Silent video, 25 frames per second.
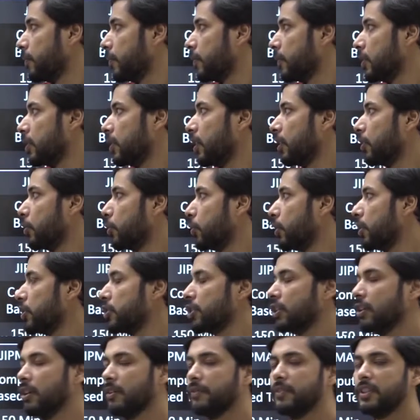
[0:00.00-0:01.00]
The
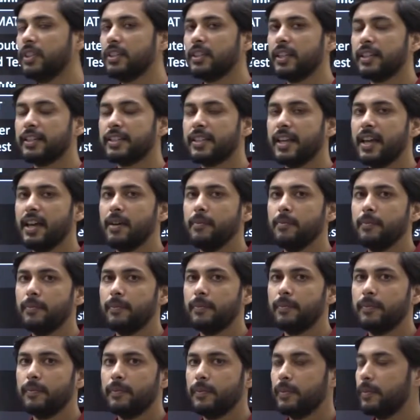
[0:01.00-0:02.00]
duration of this exam,
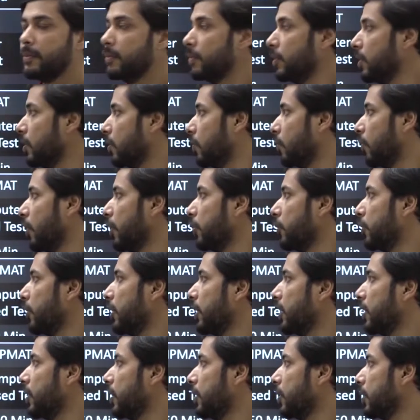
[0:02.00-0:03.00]

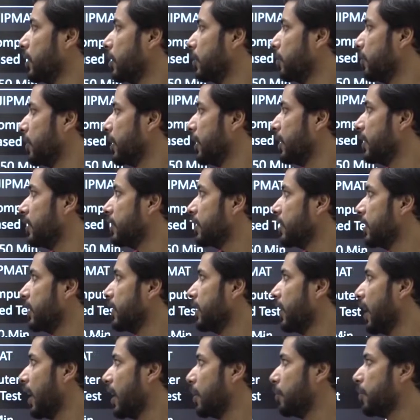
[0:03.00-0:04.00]
120 minutes
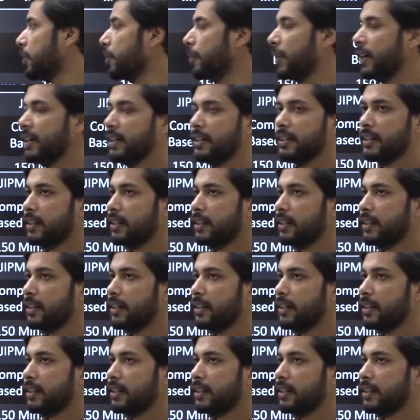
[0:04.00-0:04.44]
in IPMAT